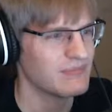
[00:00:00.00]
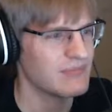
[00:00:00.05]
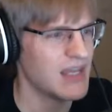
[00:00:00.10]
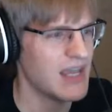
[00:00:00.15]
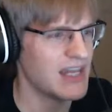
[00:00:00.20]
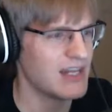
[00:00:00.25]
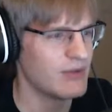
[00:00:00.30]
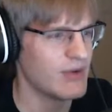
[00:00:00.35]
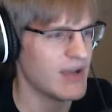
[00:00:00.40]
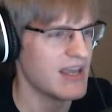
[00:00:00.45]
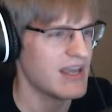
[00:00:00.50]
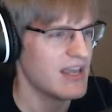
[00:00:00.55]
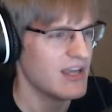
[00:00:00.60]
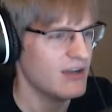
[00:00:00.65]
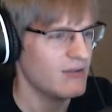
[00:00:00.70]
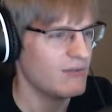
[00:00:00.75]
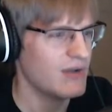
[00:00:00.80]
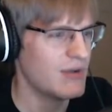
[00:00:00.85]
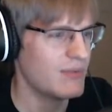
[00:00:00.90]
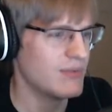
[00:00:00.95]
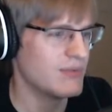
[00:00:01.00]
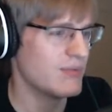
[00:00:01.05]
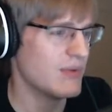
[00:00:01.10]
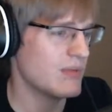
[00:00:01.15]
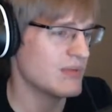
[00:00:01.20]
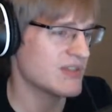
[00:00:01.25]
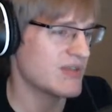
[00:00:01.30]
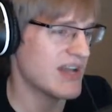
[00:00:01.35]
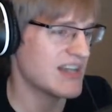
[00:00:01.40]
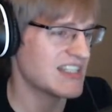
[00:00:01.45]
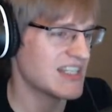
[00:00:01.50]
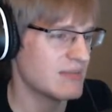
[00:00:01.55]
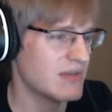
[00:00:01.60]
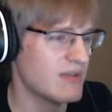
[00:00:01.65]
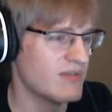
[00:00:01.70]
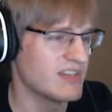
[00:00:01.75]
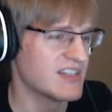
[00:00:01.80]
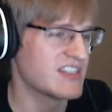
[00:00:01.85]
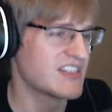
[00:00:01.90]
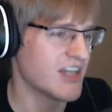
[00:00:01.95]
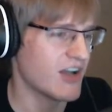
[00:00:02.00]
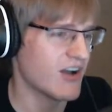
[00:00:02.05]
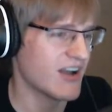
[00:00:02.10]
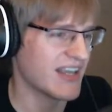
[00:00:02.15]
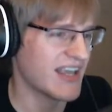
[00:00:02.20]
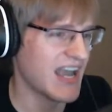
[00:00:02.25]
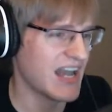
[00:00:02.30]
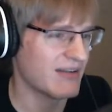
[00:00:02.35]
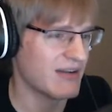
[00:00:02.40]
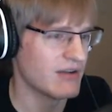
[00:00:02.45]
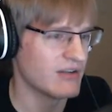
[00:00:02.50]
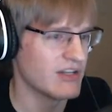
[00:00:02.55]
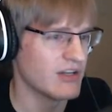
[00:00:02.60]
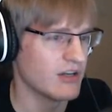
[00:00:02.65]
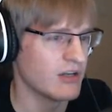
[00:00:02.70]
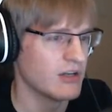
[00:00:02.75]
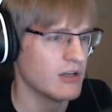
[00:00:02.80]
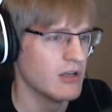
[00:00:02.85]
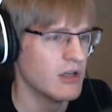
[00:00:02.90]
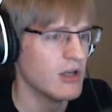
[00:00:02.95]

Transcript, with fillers: Anyway, when was the last time you even saw a cat around here?